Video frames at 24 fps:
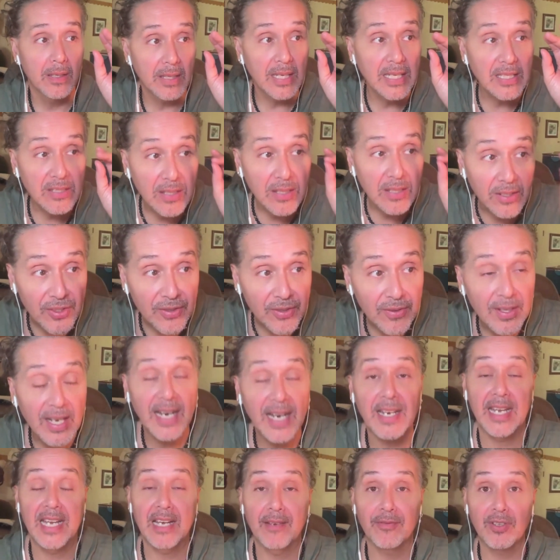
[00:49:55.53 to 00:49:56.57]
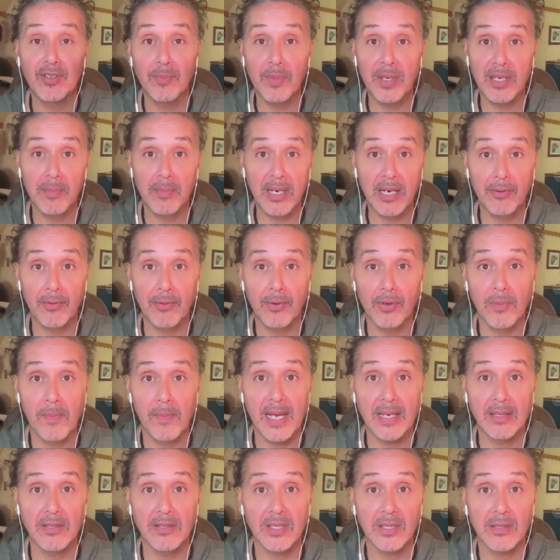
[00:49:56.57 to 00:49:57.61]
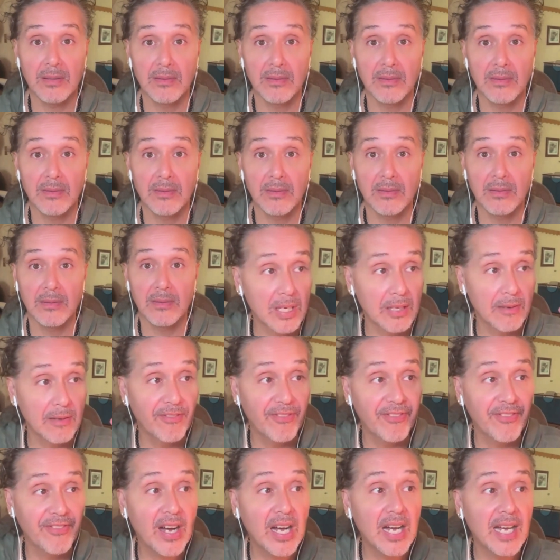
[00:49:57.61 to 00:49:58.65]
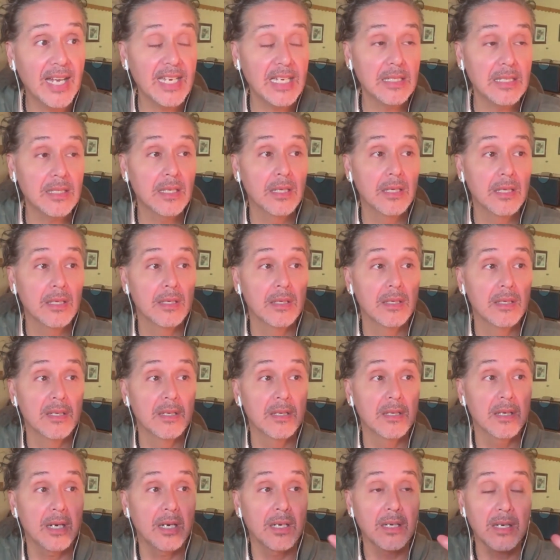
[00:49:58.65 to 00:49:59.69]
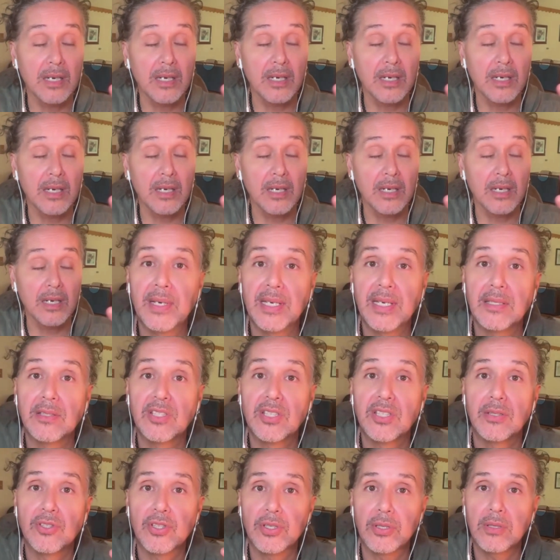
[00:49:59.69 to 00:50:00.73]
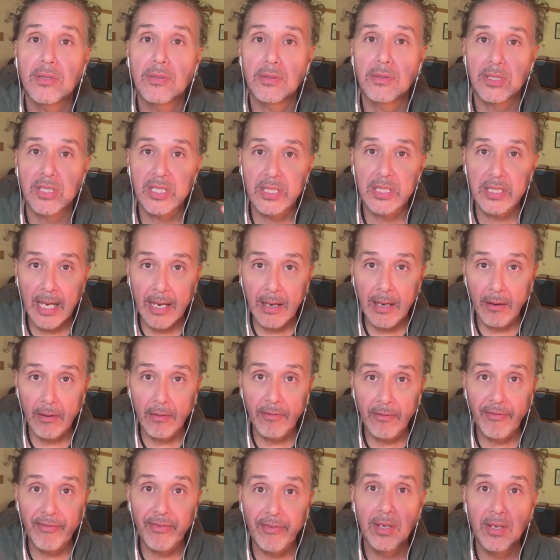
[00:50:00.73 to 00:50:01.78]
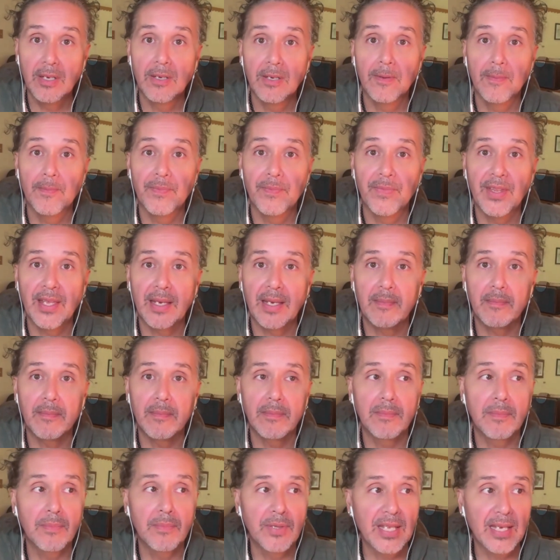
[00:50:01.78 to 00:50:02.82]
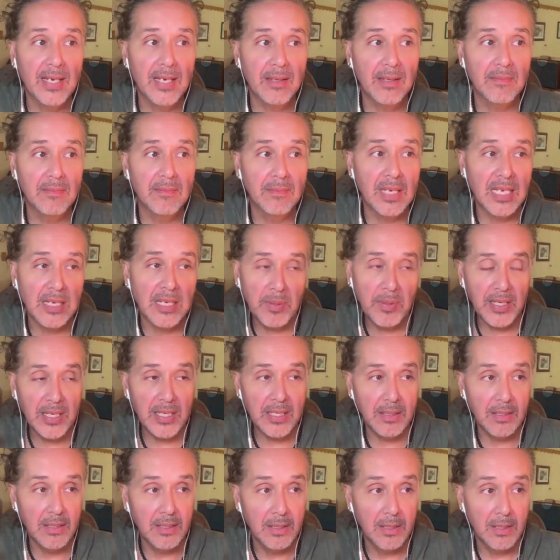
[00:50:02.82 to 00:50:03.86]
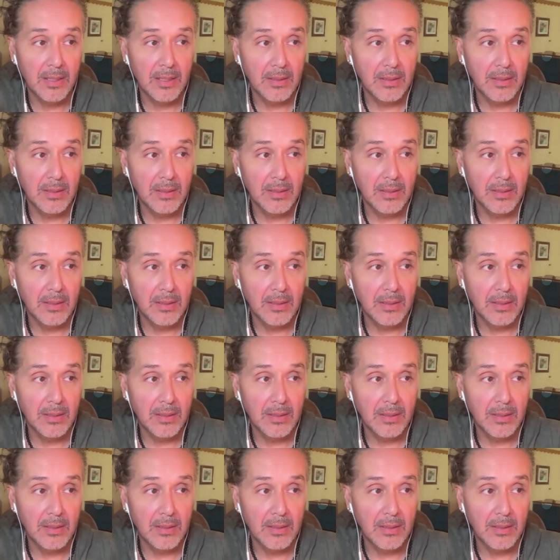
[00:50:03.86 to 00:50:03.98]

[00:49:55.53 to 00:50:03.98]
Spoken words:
It does not have to be about romance. So you can find a complement to yourself that maybe